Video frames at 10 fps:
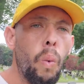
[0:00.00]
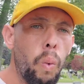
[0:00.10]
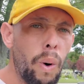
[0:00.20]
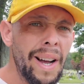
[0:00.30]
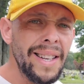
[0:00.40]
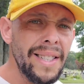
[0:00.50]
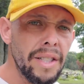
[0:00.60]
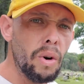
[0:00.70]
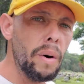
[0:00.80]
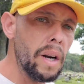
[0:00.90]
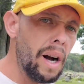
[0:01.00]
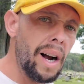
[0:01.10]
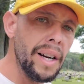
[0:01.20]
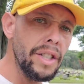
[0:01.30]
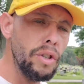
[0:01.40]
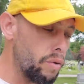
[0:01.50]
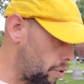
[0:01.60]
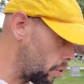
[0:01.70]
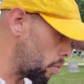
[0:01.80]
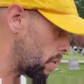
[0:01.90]
What is going on
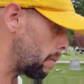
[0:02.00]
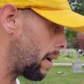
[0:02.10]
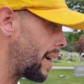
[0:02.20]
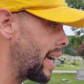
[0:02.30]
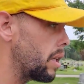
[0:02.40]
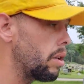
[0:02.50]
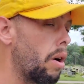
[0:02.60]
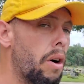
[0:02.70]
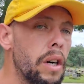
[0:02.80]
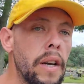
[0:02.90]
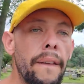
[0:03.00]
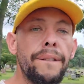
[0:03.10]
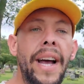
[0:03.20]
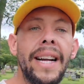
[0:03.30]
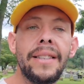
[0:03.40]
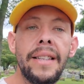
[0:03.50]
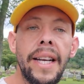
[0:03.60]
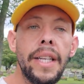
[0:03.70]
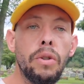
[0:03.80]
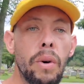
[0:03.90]
YouTube? Lamont at large,
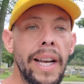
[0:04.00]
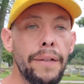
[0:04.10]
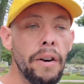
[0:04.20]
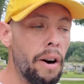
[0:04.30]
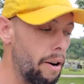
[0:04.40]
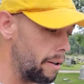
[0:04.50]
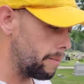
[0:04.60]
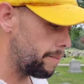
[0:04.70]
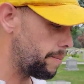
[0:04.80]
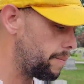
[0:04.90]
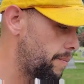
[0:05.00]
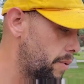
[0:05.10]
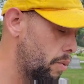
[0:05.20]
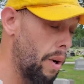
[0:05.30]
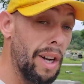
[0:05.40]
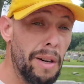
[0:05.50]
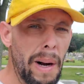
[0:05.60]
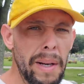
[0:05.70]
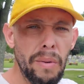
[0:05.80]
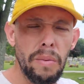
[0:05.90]
fascinating graveyard. Well, you're
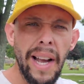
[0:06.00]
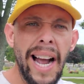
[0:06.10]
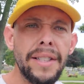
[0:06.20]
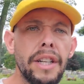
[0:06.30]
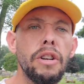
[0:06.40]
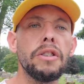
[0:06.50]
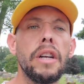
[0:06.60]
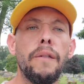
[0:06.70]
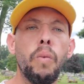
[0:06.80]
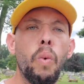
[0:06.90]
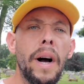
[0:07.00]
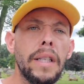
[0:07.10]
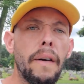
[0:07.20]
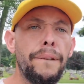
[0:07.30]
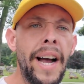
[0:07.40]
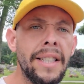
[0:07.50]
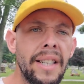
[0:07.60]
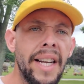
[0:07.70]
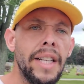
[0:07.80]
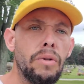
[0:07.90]
probably asking yourself, what
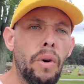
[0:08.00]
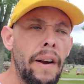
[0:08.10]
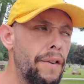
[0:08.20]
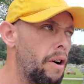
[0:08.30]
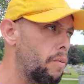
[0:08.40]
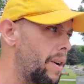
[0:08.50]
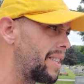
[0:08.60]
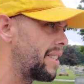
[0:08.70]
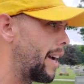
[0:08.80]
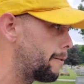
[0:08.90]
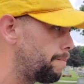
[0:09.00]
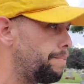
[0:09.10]
fascinating graveyard? What is that?